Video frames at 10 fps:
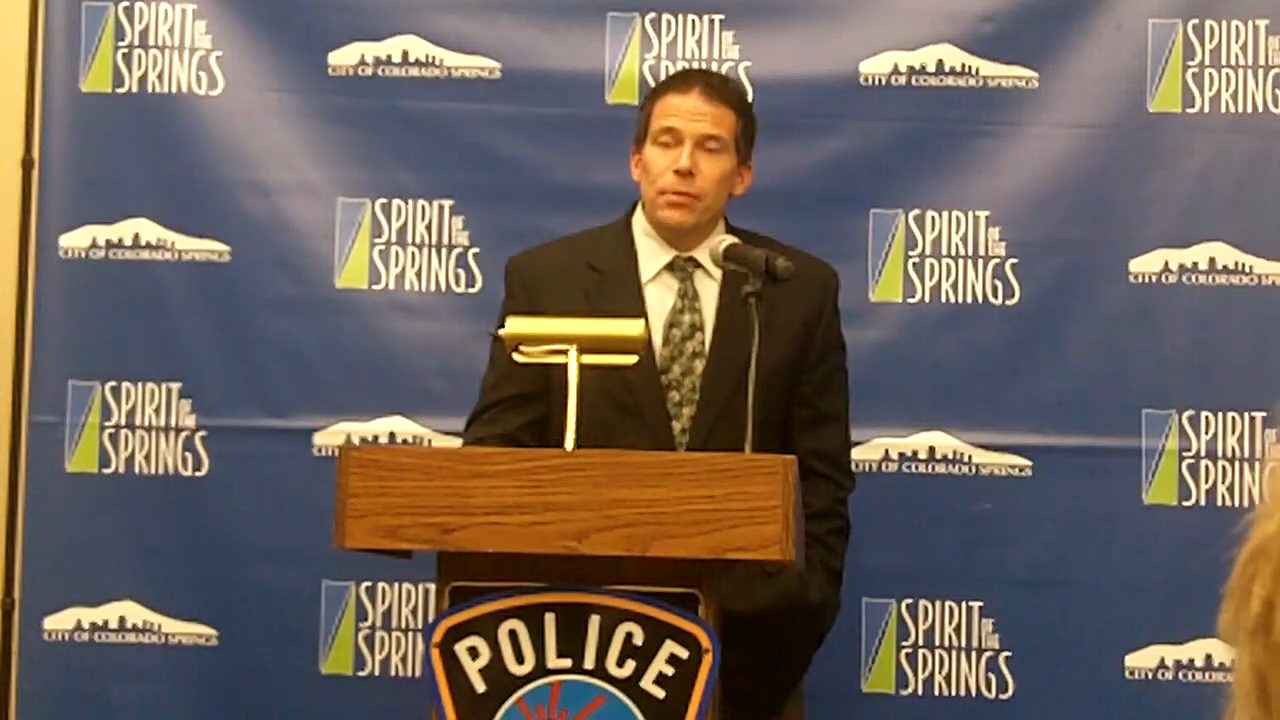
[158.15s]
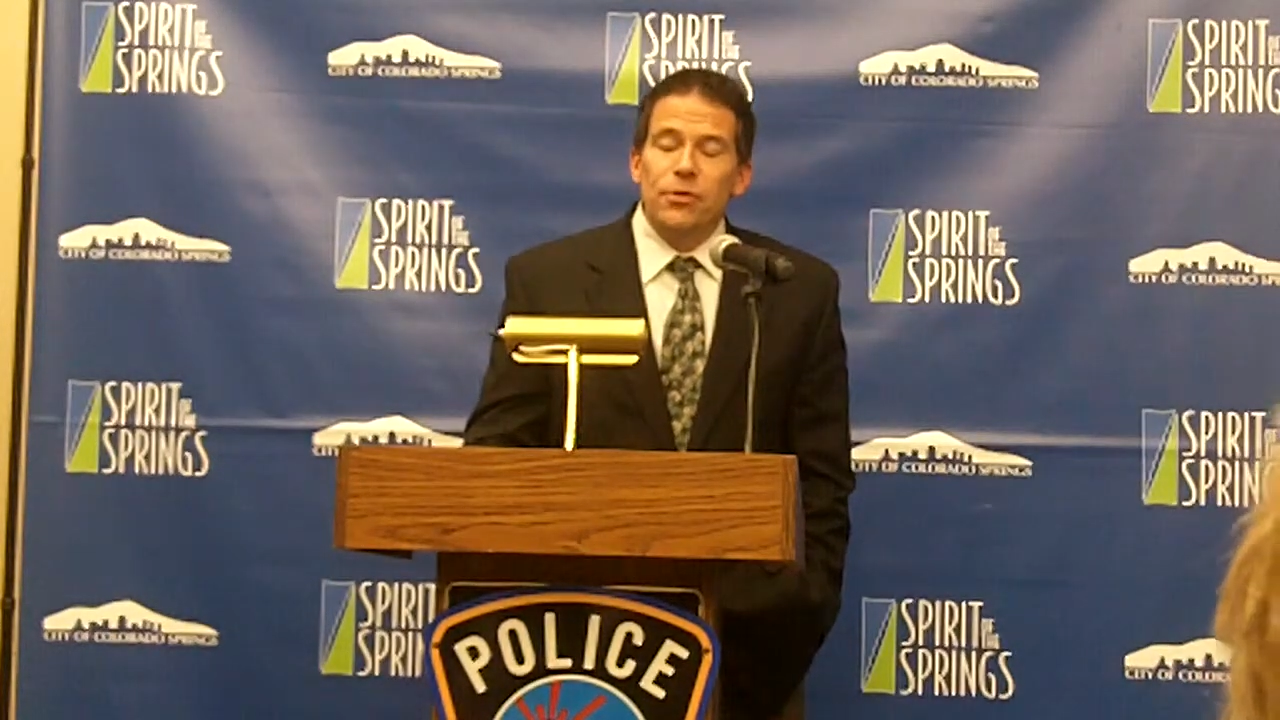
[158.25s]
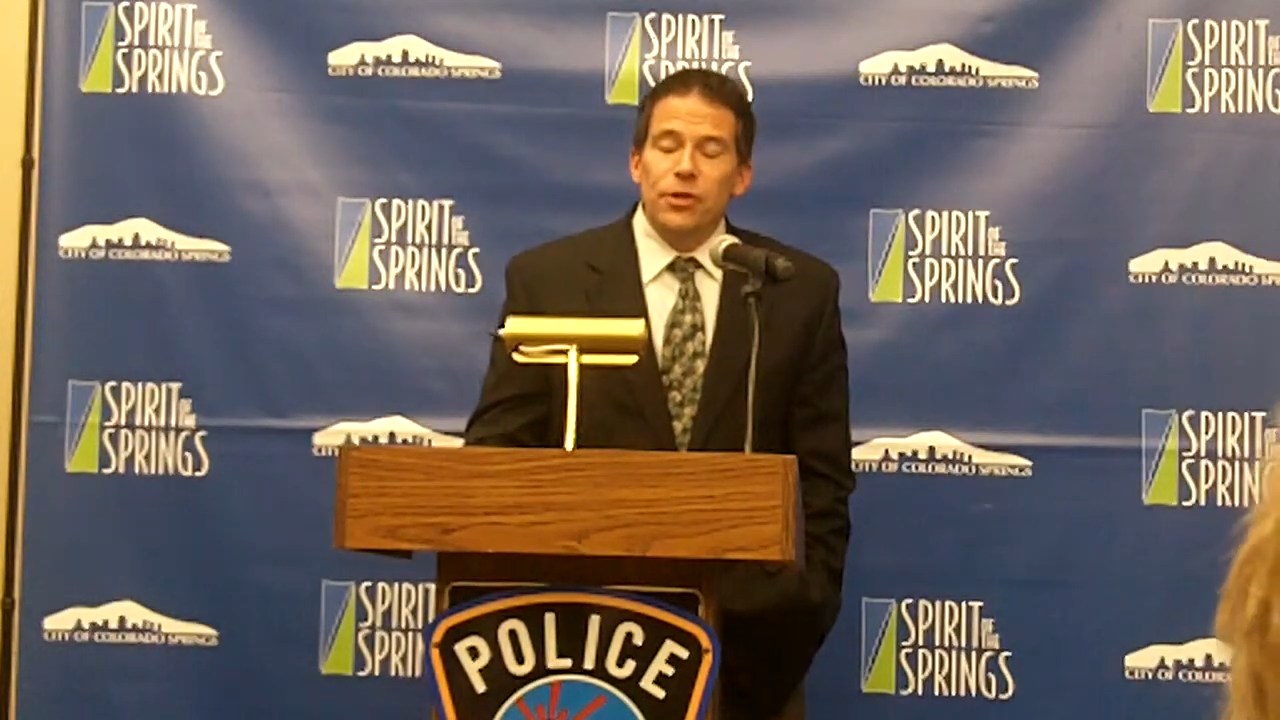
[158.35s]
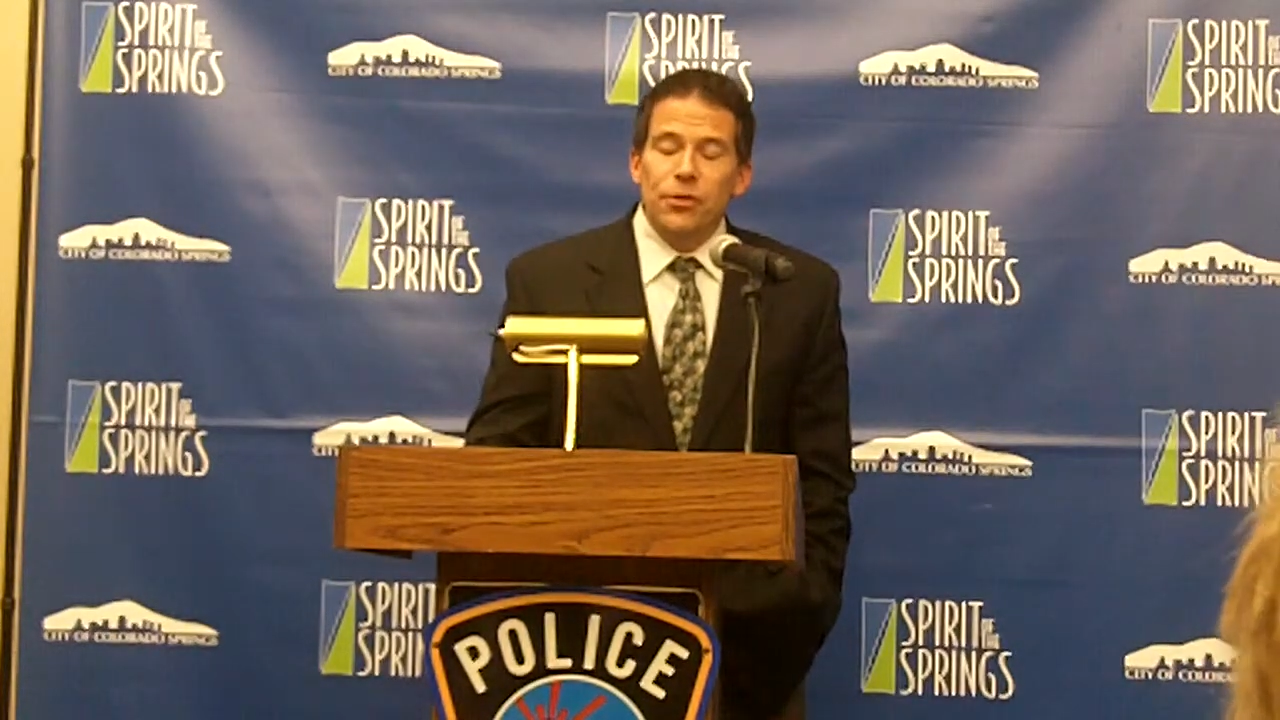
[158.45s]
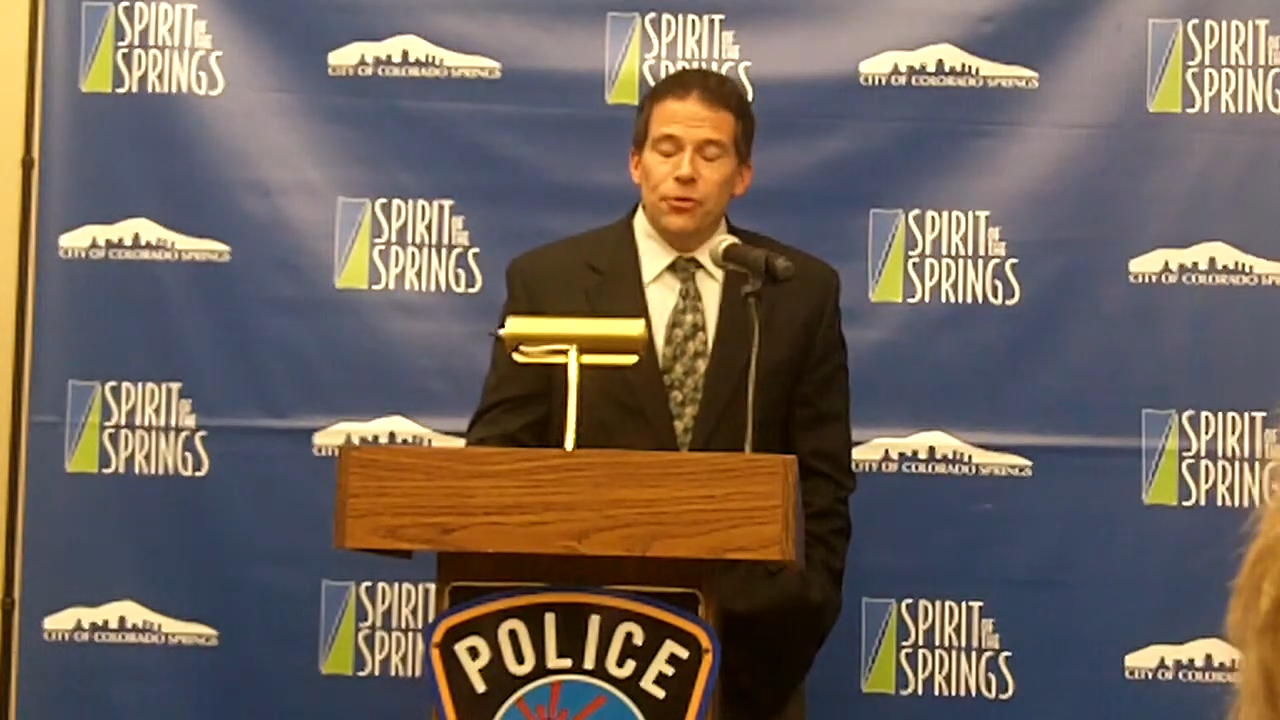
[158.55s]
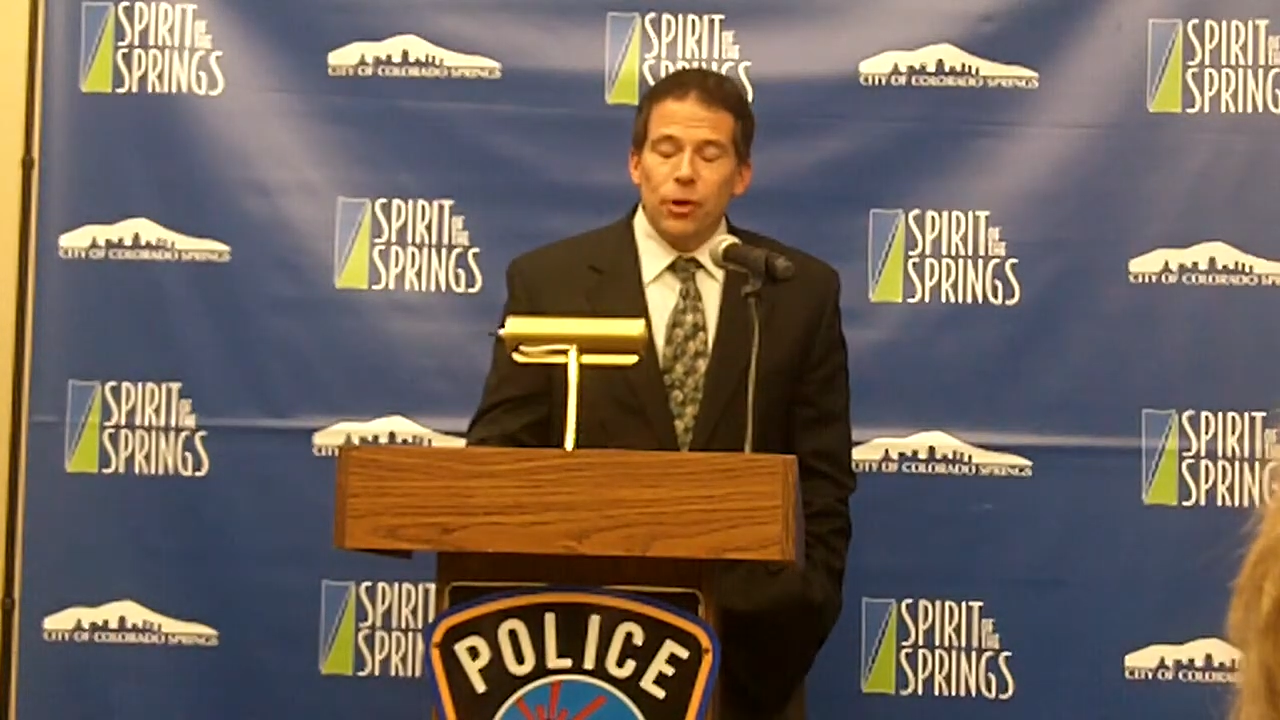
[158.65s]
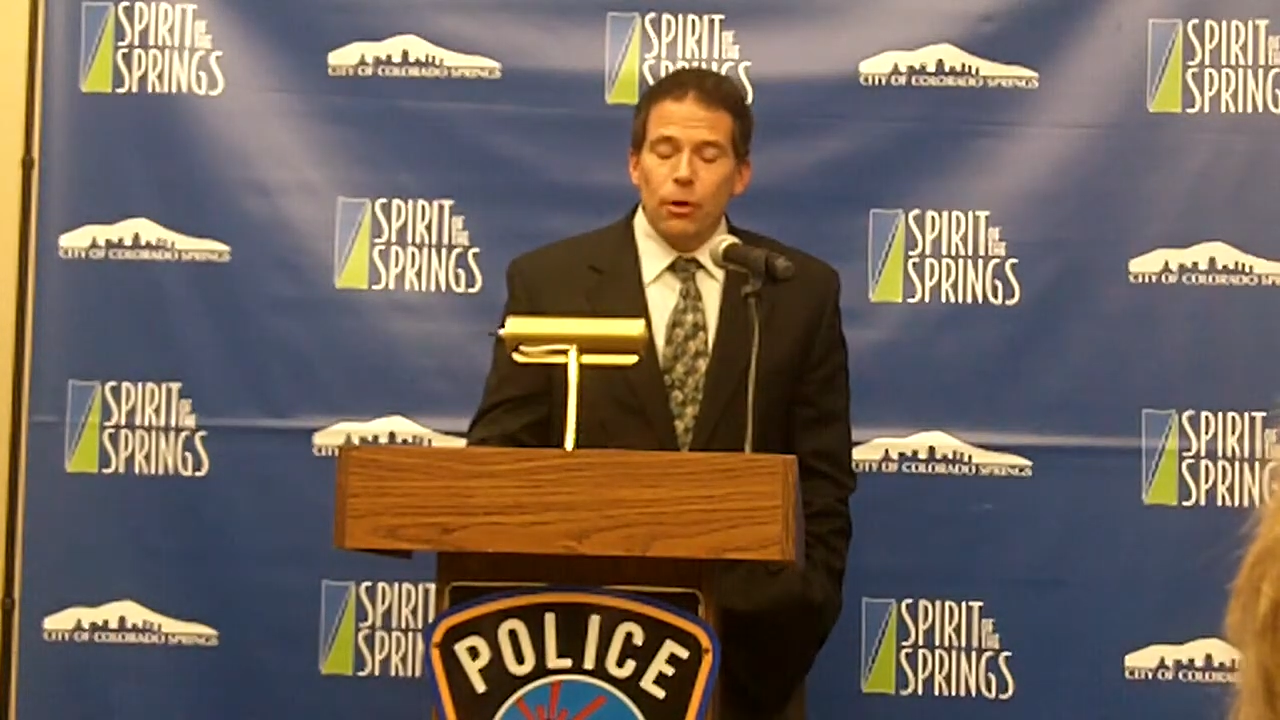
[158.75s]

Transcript: positions